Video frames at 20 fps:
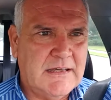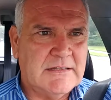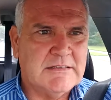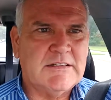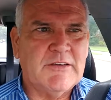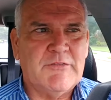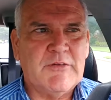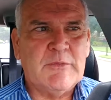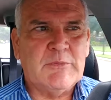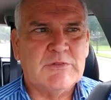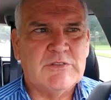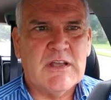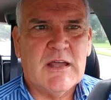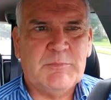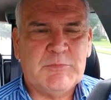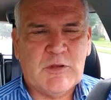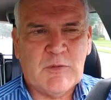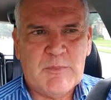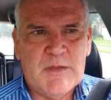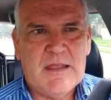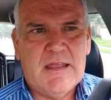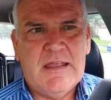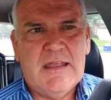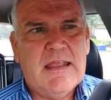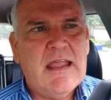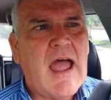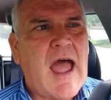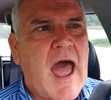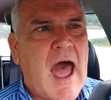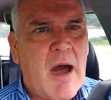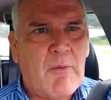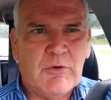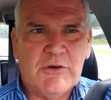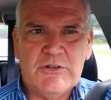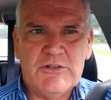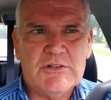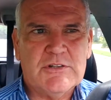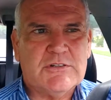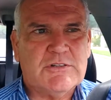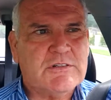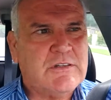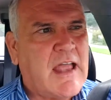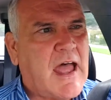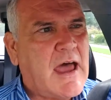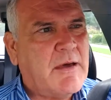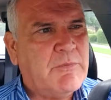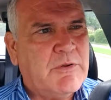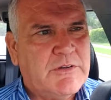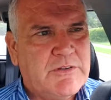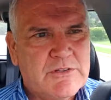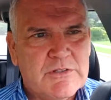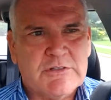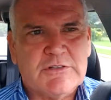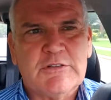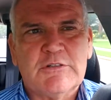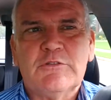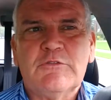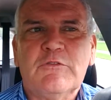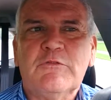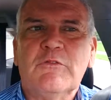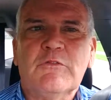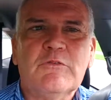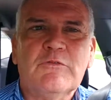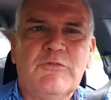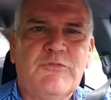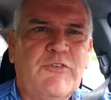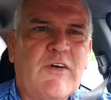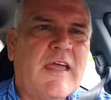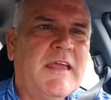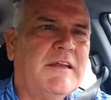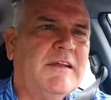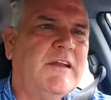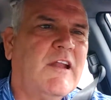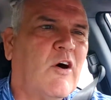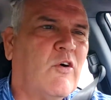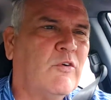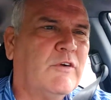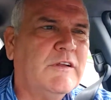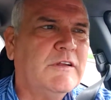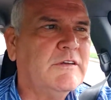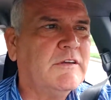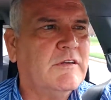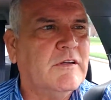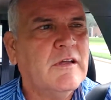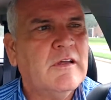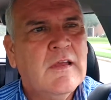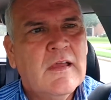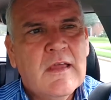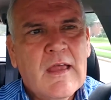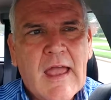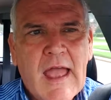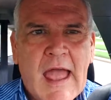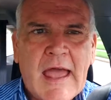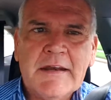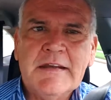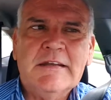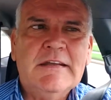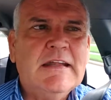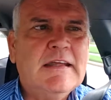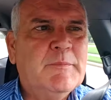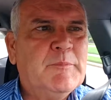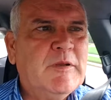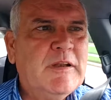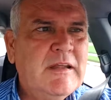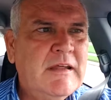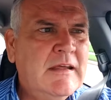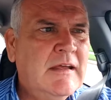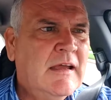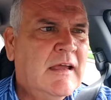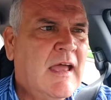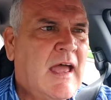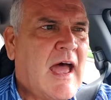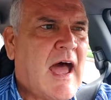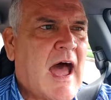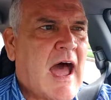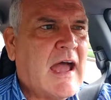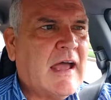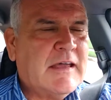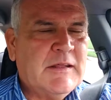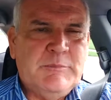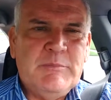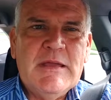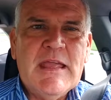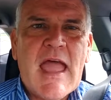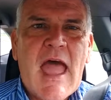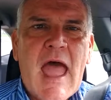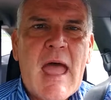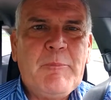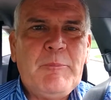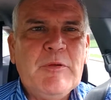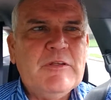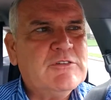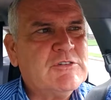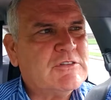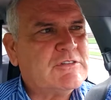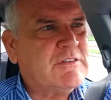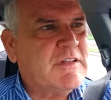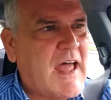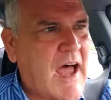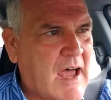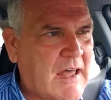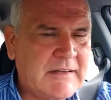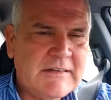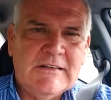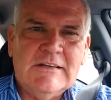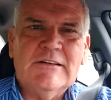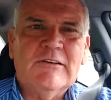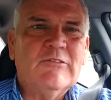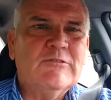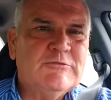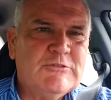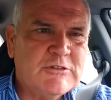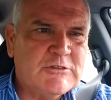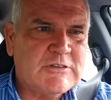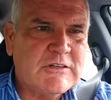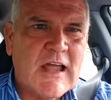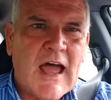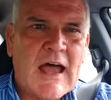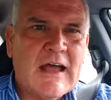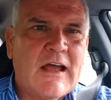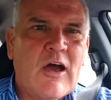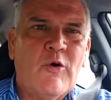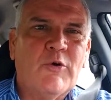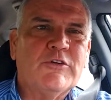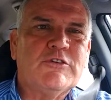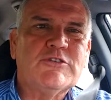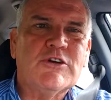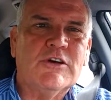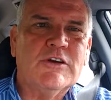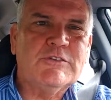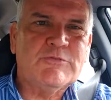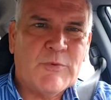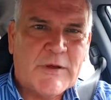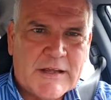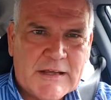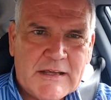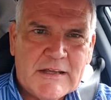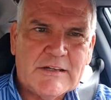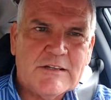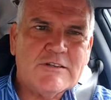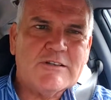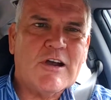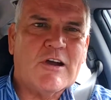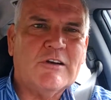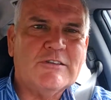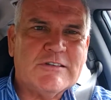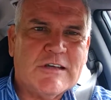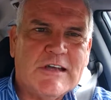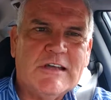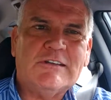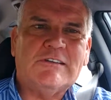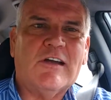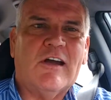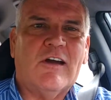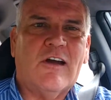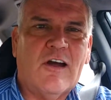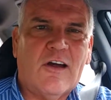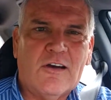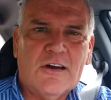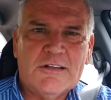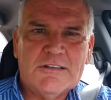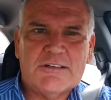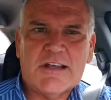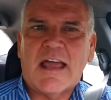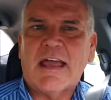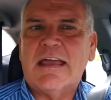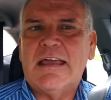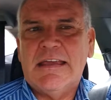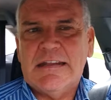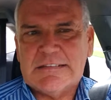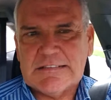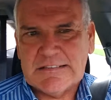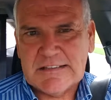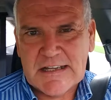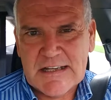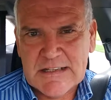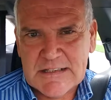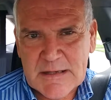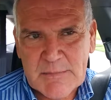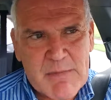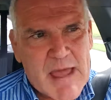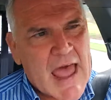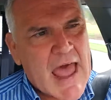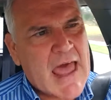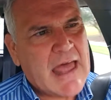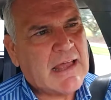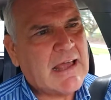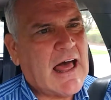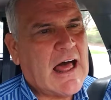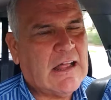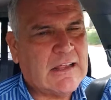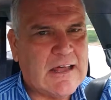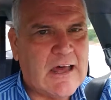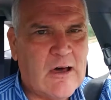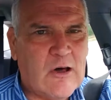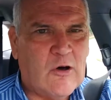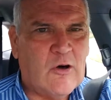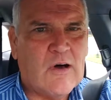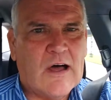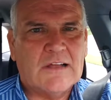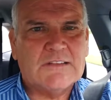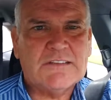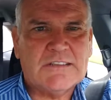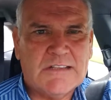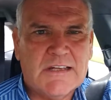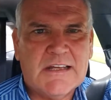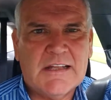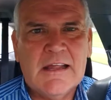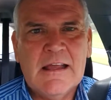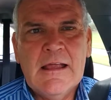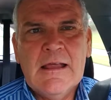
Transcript: is if it was up to me, I would have just, I would have just faded on into anonymity. I could be happy, just not, you know, just I go to church. When I get to church, I get there early so I can get a seat in the back. I'll go, I'll sit,